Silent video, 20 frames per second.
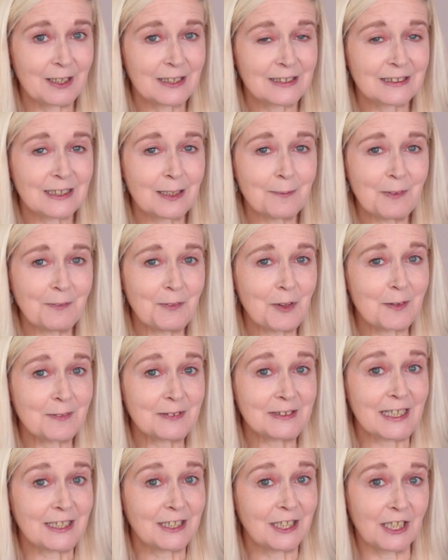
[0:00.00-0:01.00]
Some of you have
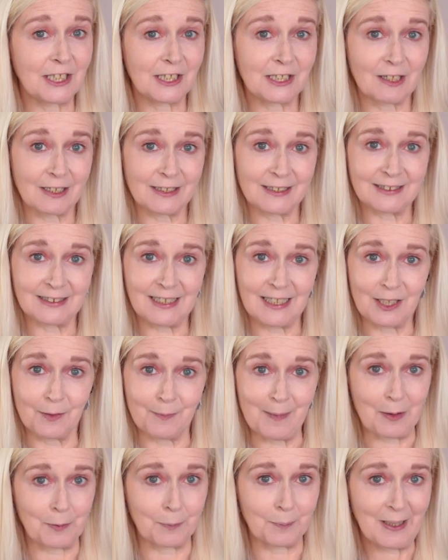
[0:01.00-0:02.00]
said that you'd like to see the
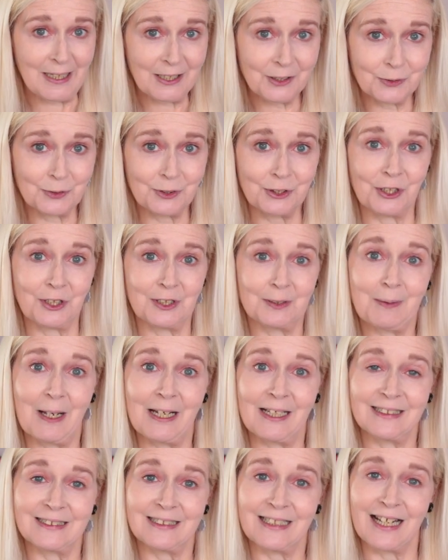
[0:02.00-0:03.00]
Melt Beetlejuice
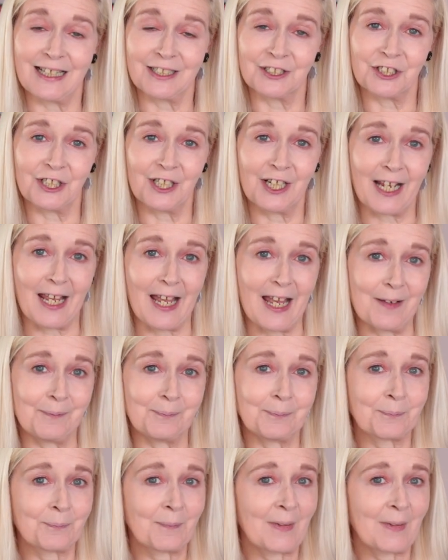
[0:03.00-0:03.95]
palettes in action again,